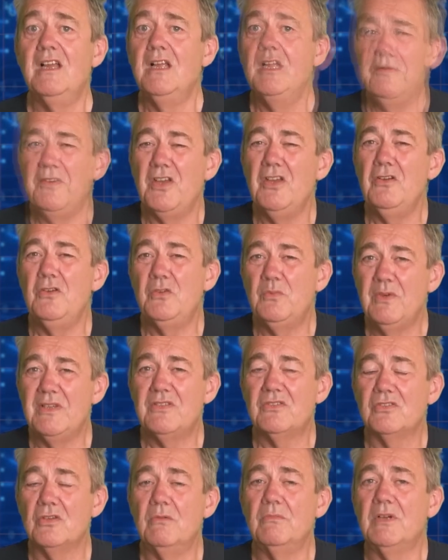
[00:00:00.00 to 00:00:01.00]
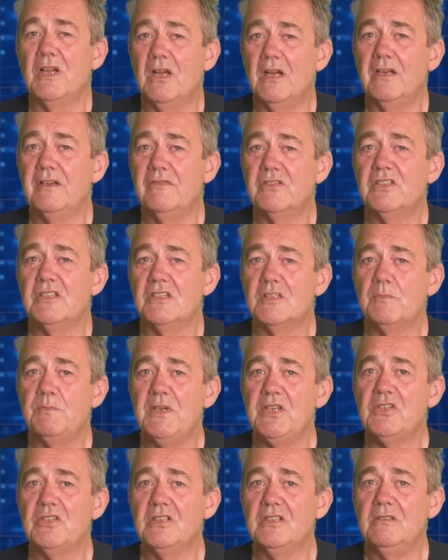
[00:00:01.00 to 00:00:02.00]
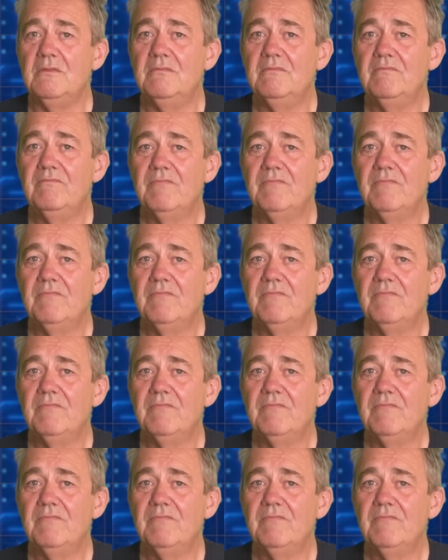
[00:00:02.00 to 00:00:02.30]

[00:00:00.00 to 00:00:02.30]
viewed with some kind of suspicion.